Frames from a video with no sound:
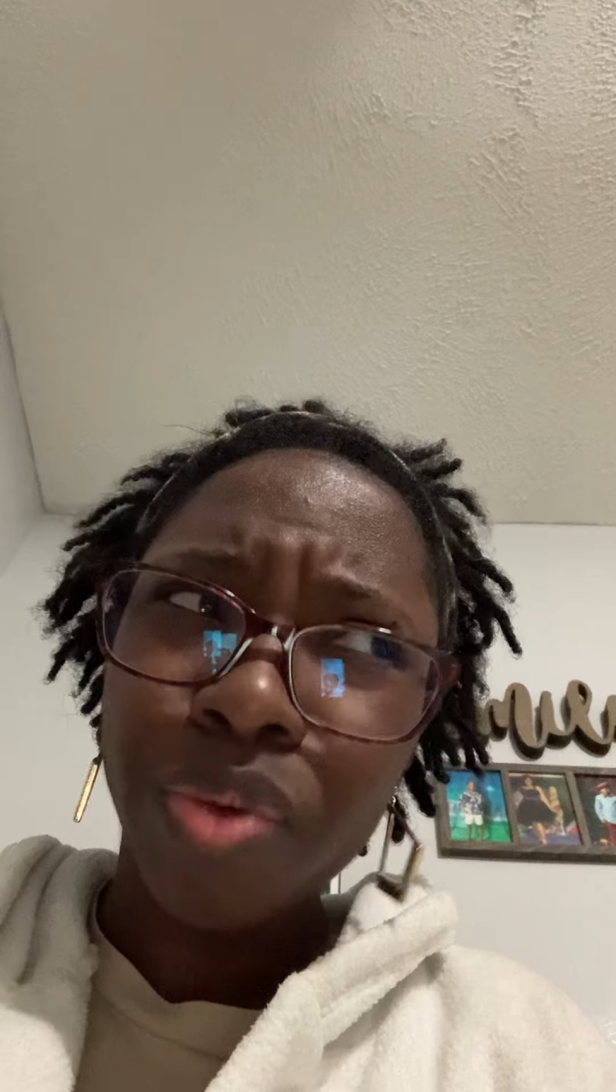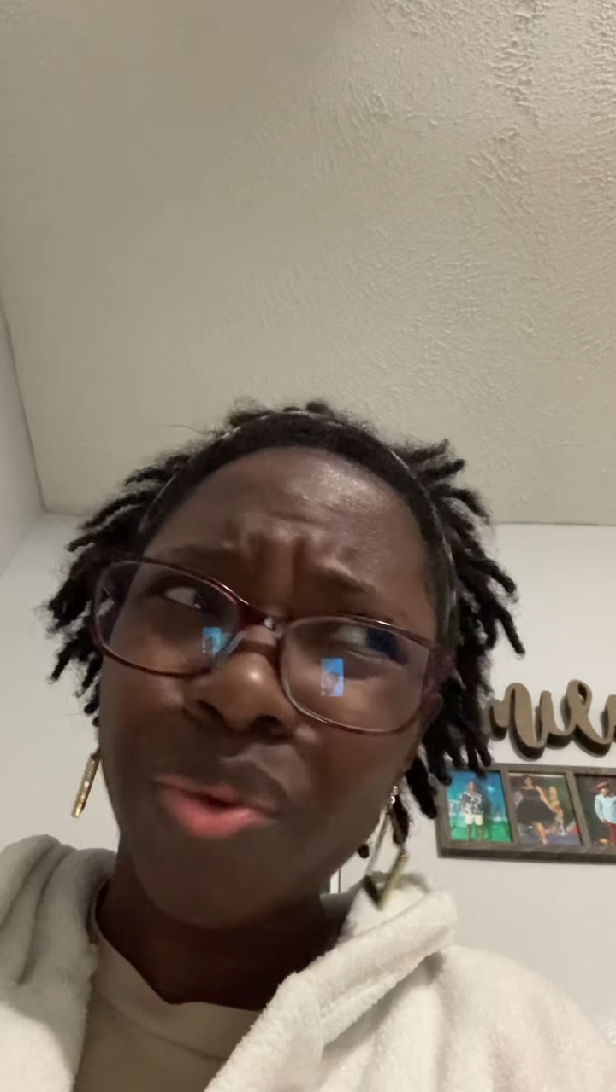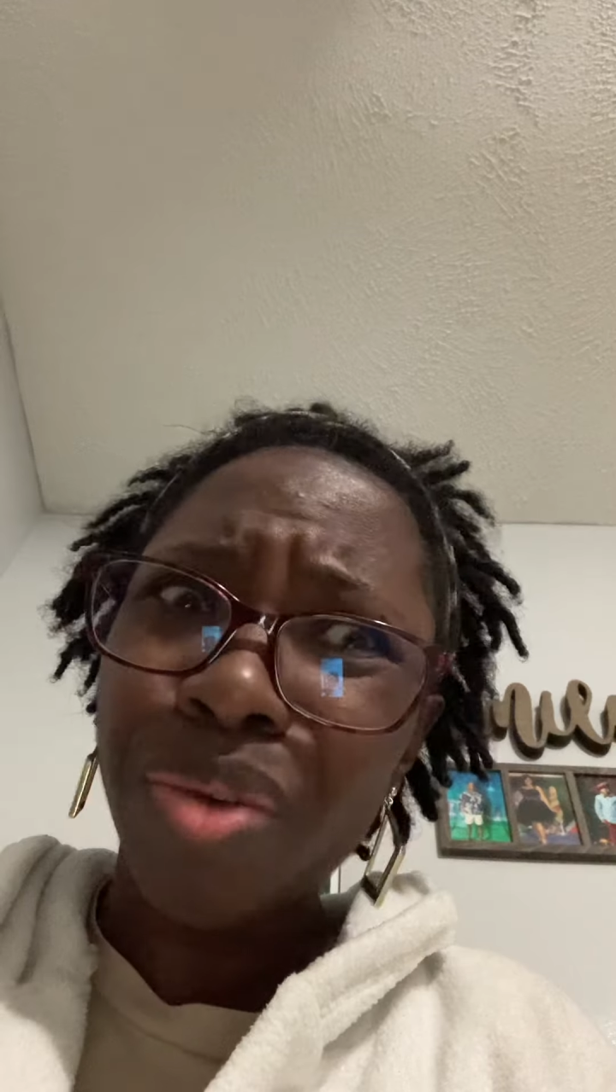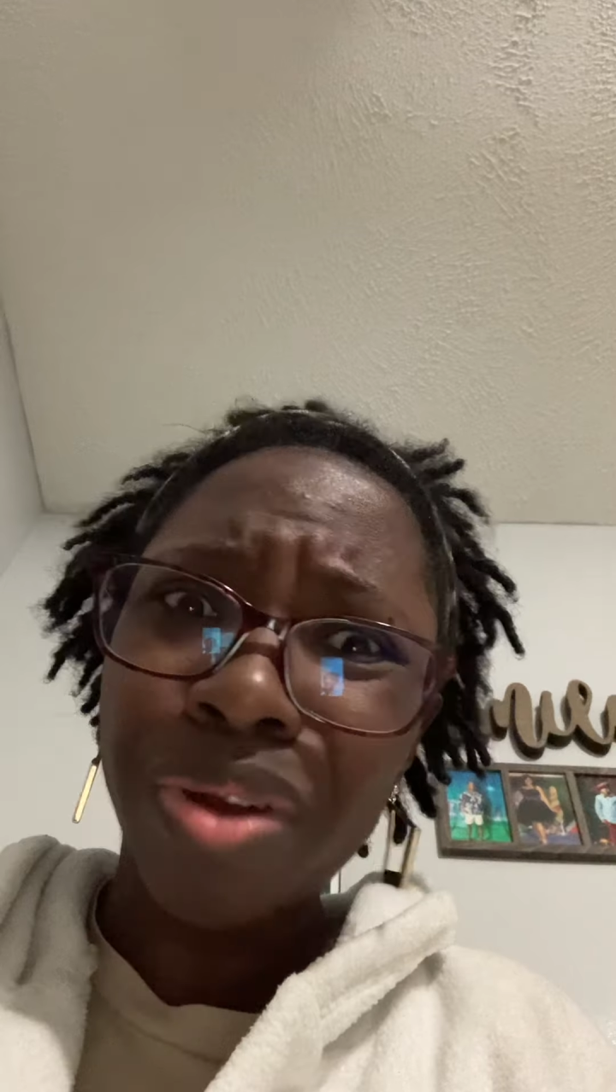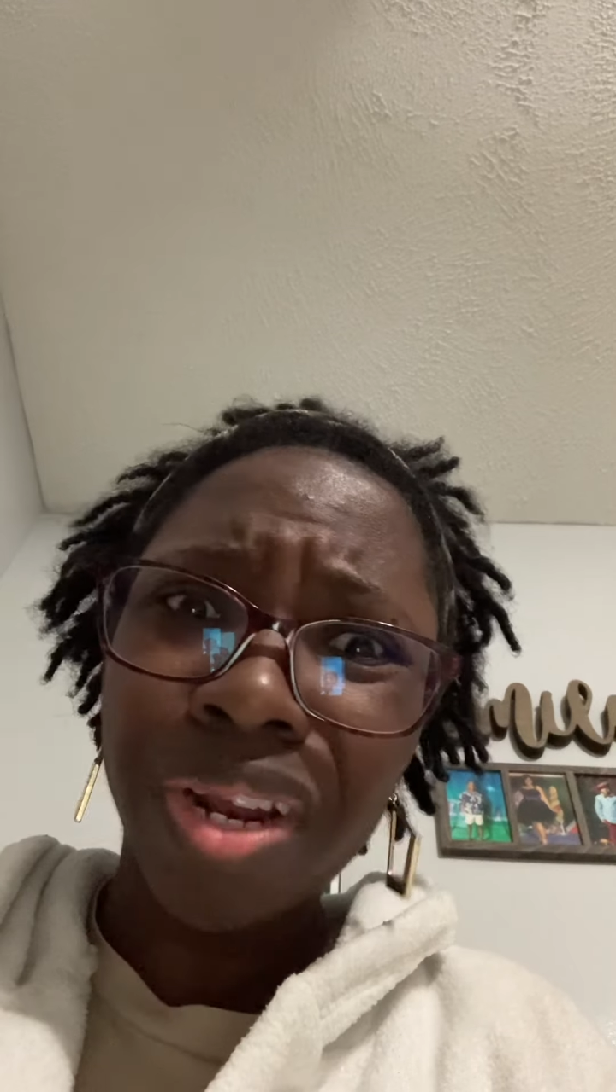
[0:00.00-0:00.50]
we
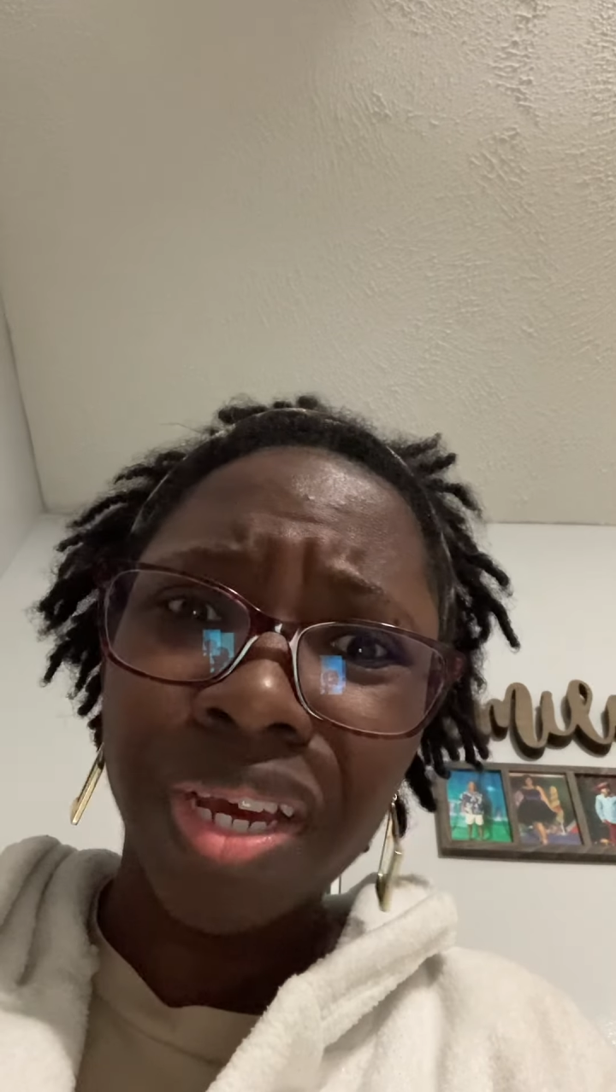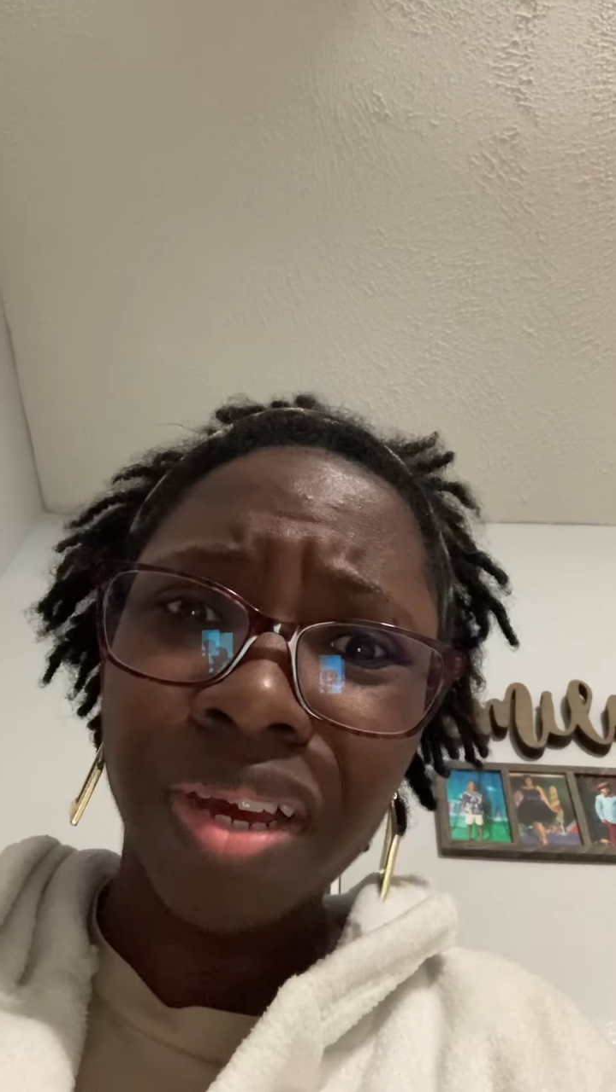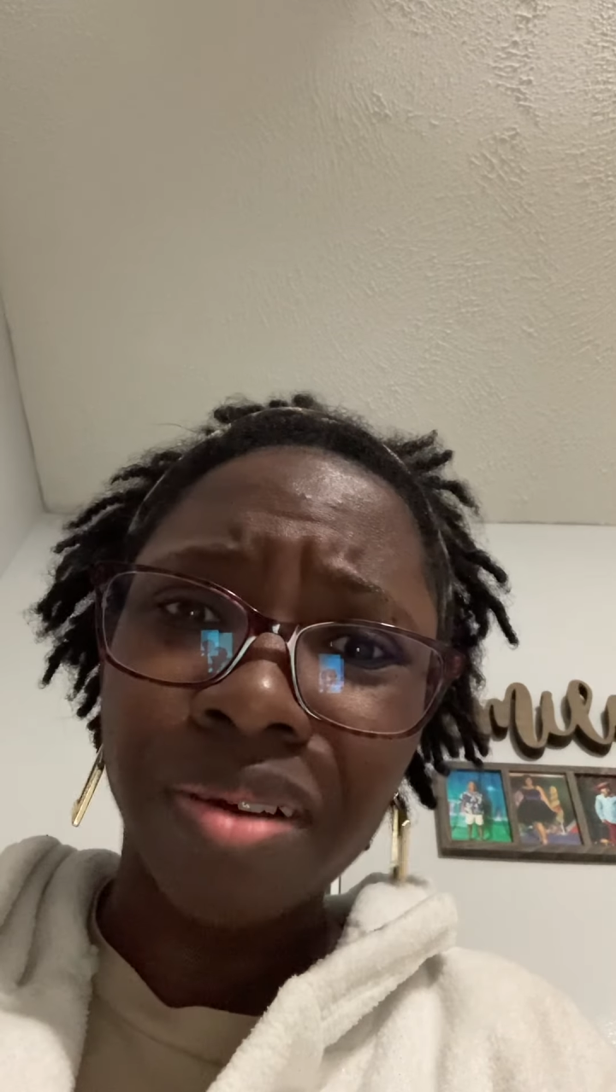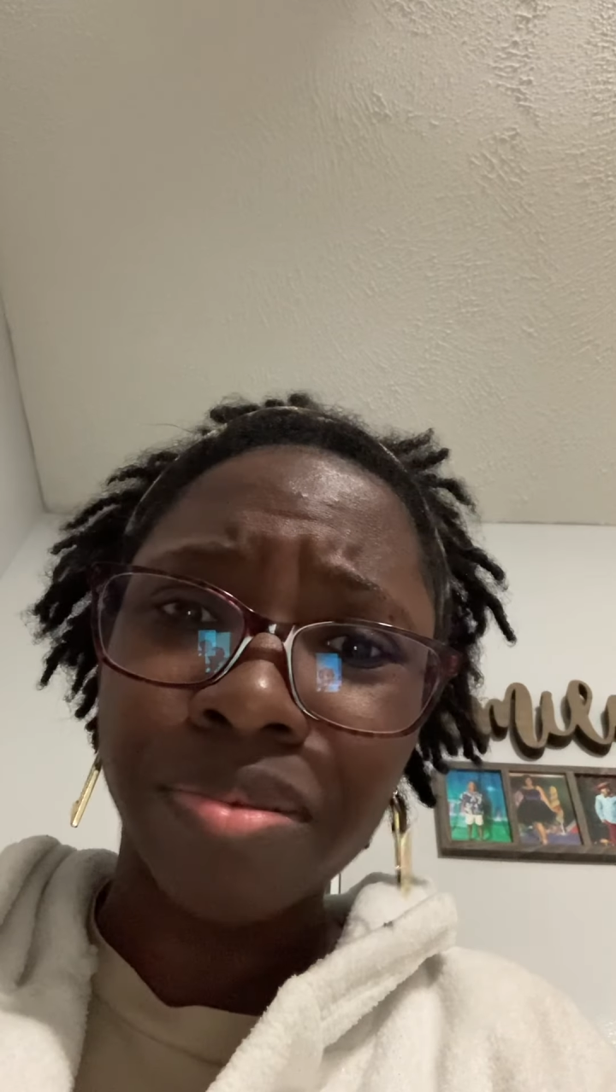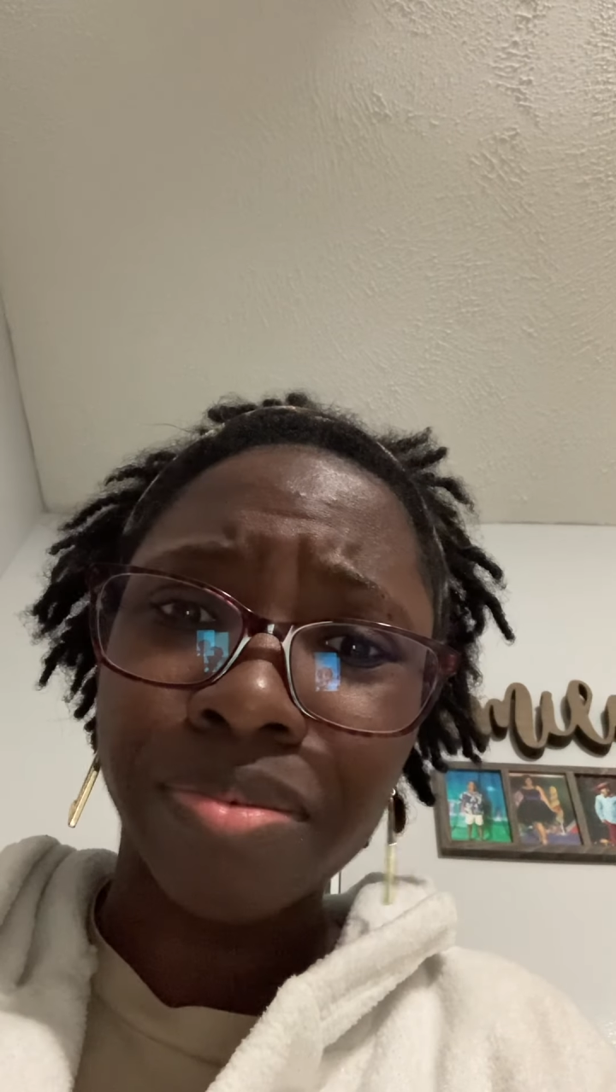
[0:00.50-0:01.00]
don't want to let
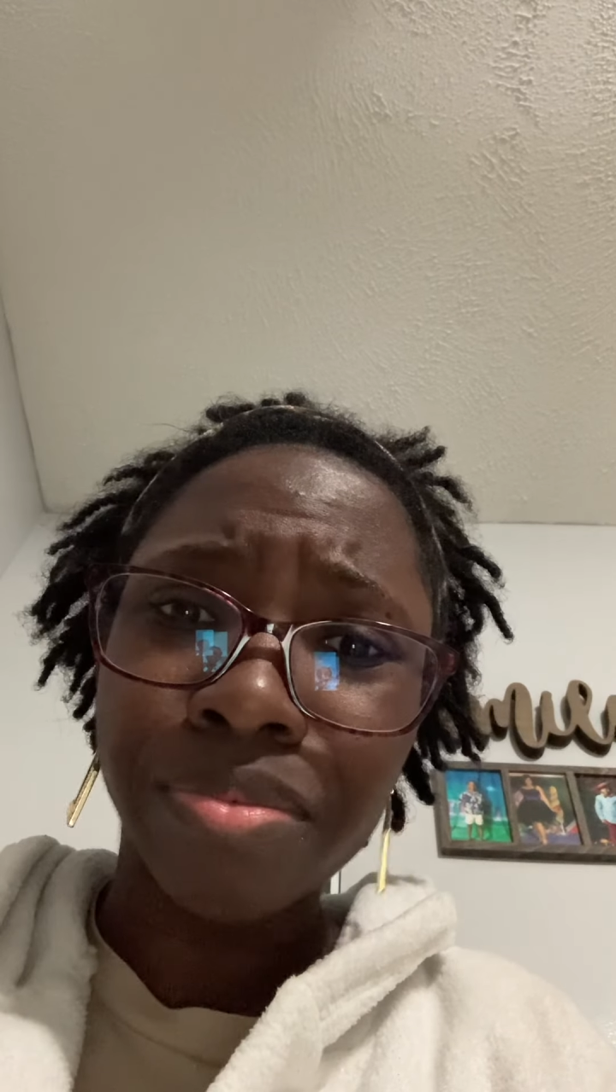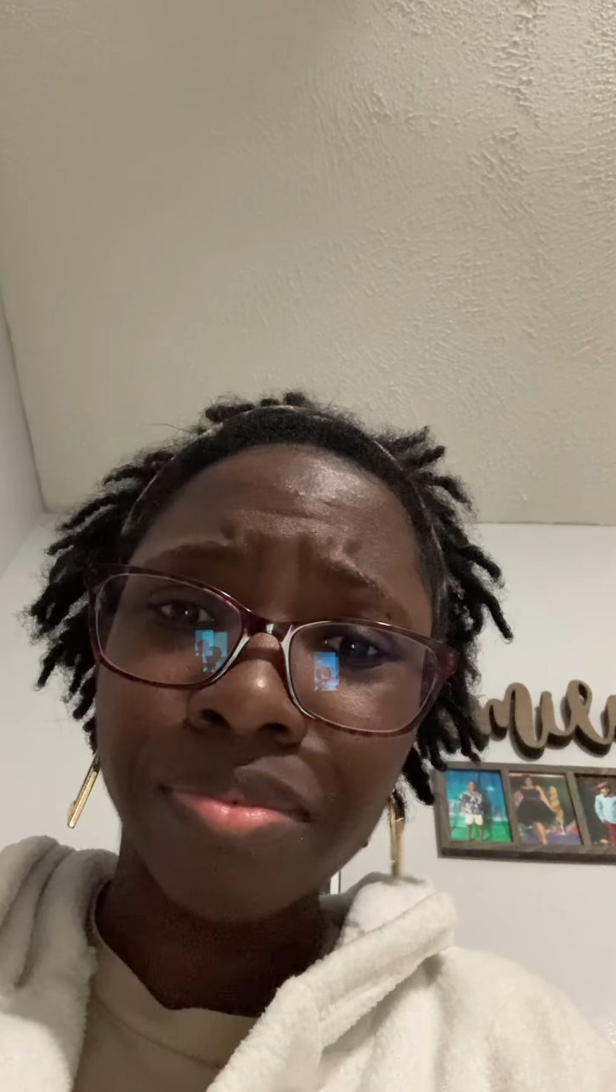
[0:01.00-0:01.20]
go.